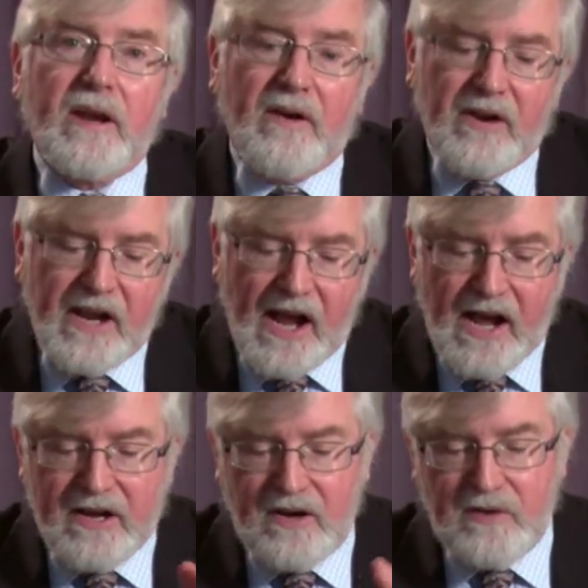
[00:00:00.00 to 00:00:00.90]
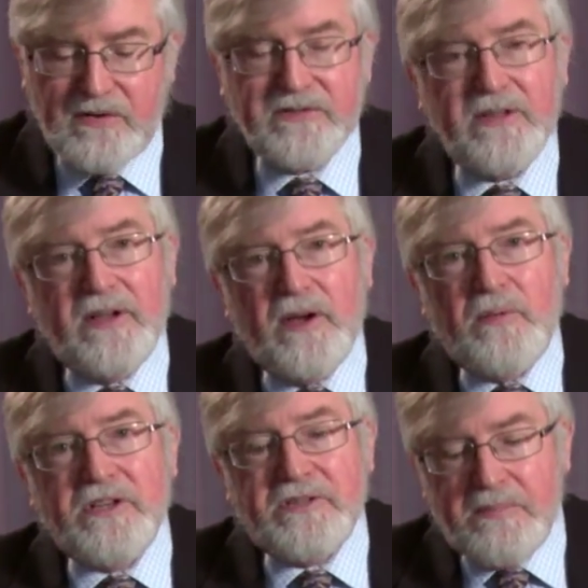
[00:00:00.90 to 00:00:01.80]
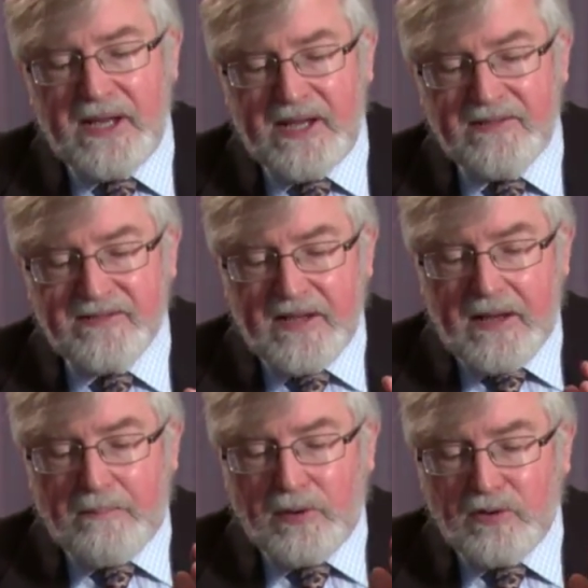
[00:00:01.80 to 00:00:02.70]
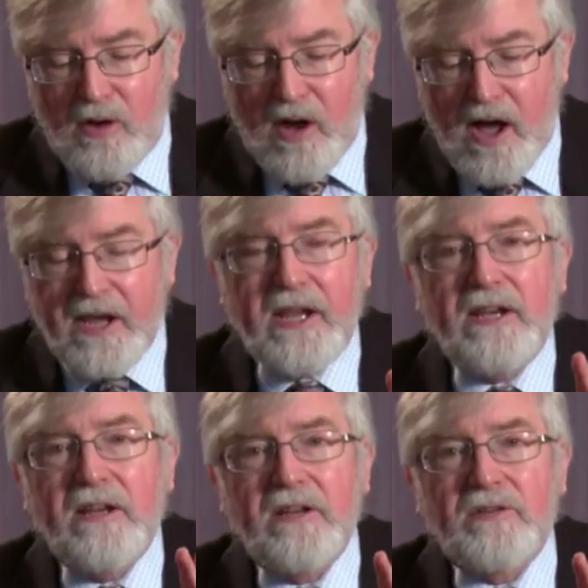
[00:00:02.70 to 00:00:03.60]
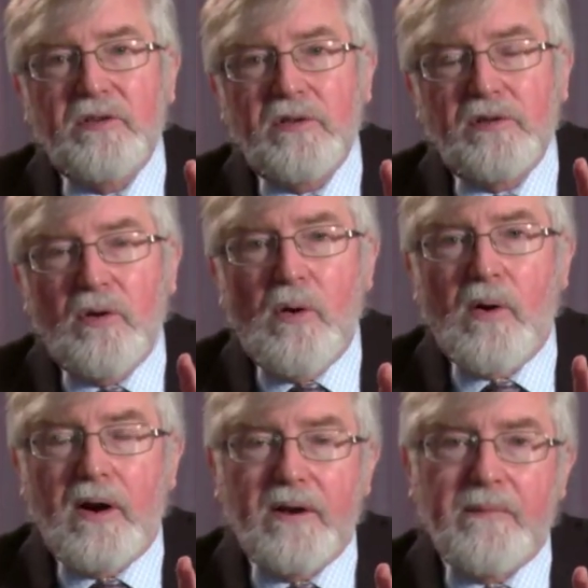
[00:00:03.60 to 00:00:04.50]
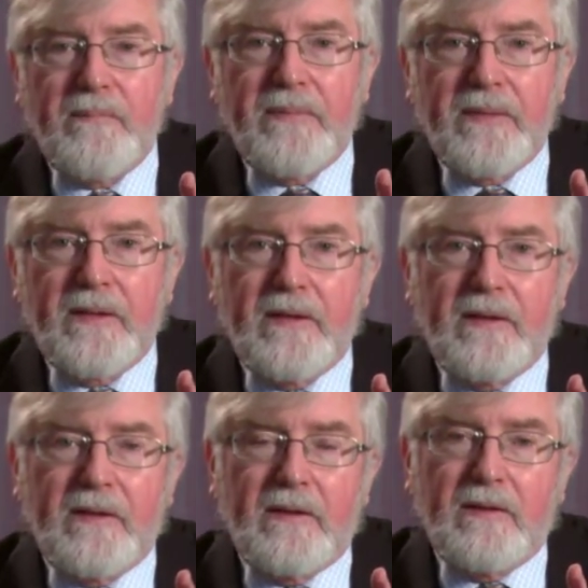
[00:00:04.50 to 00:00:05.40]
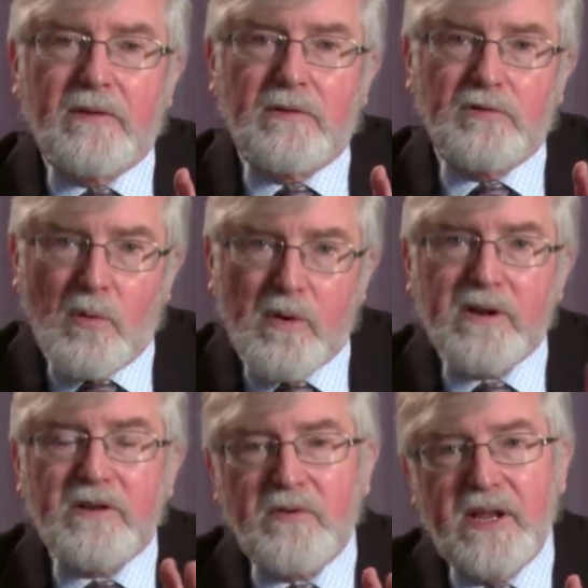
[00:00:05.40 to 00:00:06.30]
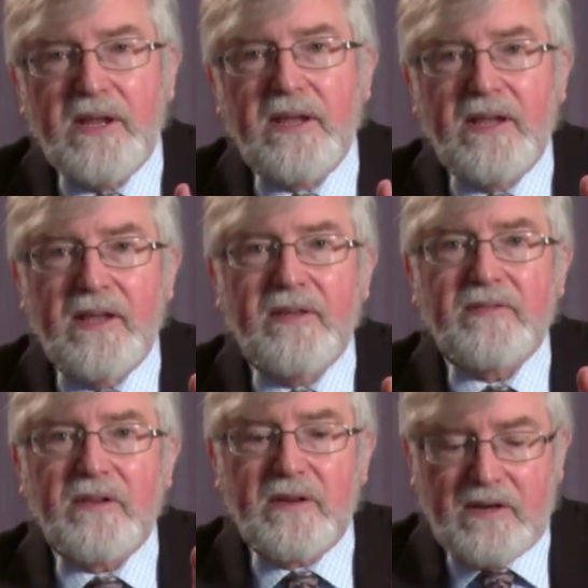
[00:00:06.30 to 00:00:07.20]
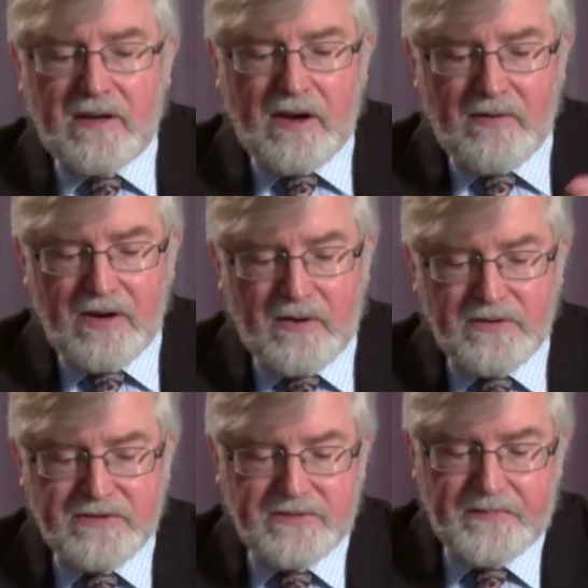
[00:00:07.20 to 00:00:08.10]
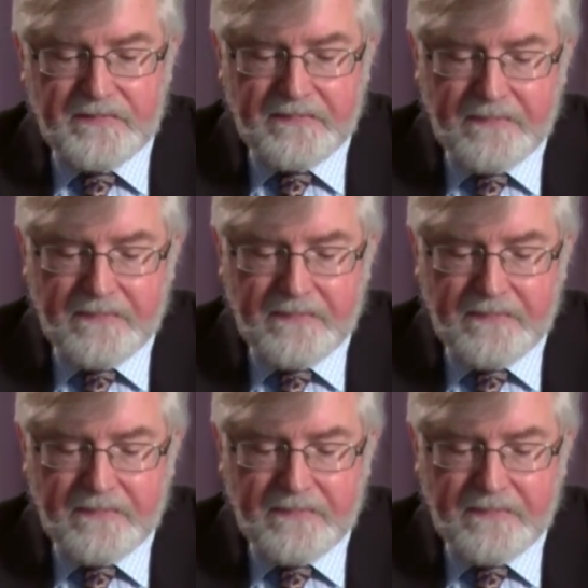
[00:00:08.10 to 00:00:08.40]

kyriakos, which means belonging to the Lord. Lord in Greek is kyrios.